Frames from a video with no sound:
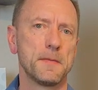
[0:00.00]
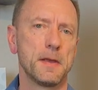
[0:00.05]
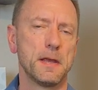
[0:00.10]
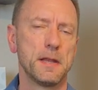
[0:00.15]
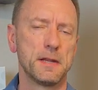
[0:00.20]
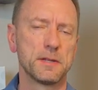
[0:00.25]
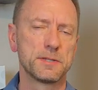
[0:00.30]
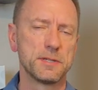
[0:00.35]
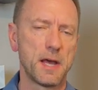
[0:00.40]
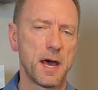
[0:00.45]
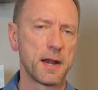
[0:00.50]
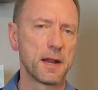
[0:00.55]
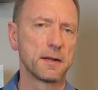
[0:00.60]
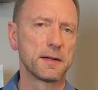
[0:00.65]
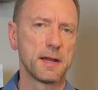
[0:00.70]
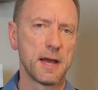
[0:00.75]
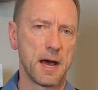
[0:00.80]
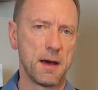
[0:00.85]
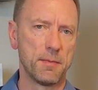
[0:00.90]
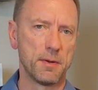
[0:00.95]
It is not
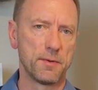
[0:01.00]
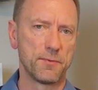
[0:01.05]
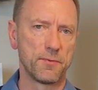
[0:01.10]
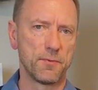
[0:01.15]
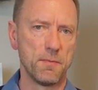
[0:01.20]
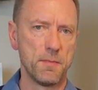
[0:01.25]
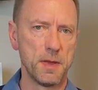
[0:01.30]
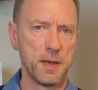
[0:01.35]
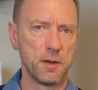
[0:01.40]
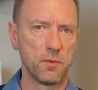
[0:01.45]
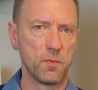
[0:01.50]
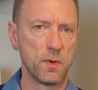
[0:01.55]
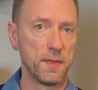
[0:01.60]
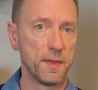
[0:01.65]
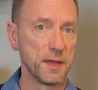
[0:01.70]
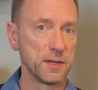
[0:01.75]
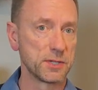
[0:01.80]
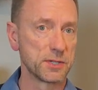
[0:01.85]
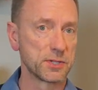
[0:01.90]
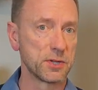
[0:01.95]
uncommon for men when
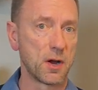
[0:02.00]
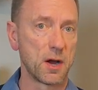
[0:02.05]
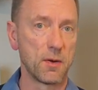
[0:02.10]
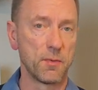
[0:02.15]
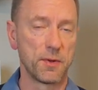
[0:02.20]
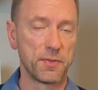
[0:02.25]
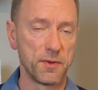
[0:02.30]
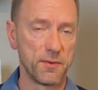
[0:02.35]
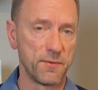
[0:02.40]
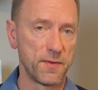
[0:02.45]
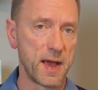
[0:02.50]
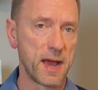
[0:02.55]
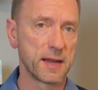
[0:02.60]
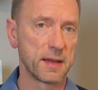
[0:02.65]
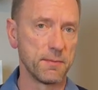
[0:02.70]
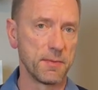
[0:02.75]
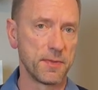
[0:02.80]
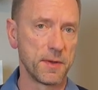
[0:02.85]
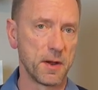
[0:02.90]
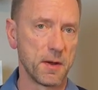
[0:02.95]
they start with their
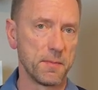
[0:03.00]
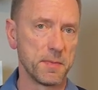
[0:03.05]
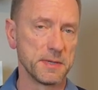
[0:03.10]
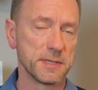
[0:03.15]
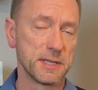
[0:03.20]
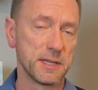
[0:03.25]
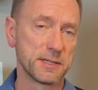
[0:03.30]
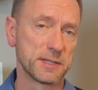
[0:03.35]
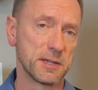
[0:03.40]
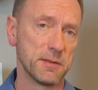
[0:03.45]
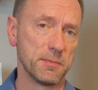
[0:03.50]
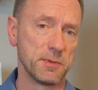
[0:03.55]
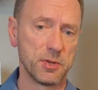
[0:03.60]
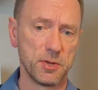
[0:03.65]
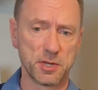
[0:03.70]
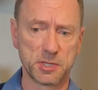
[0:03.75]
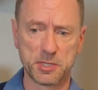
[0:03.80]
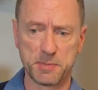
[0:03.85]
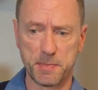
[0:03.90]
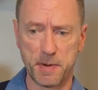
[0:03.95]
vacuum therapy system to
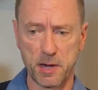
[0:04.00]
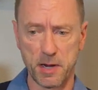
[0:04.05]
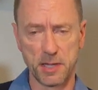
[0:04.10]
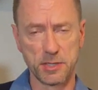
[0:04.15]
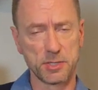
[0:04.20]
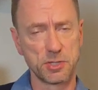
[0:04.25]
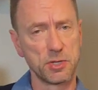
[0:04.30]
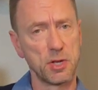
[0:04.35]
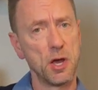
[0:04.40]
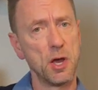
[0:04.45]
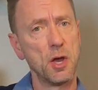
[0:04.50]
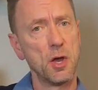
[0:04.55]
experience